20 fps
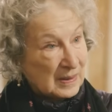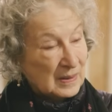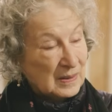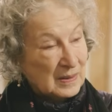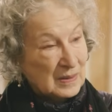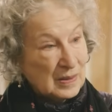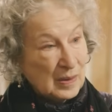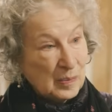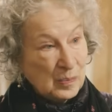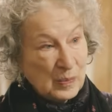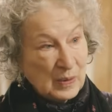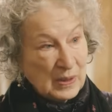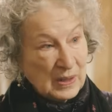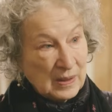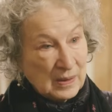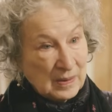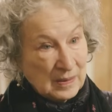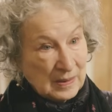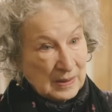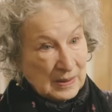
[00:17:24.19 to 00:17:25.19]

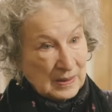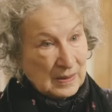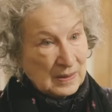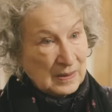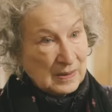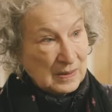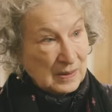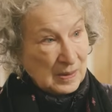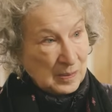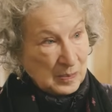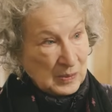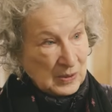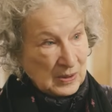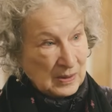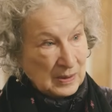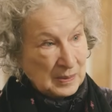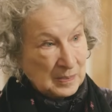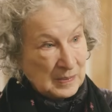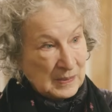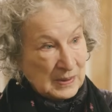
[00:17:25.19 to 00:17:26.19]
somewhere,
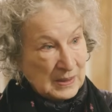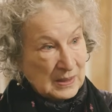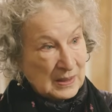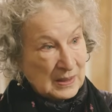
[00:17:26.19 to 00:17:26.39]
sometime.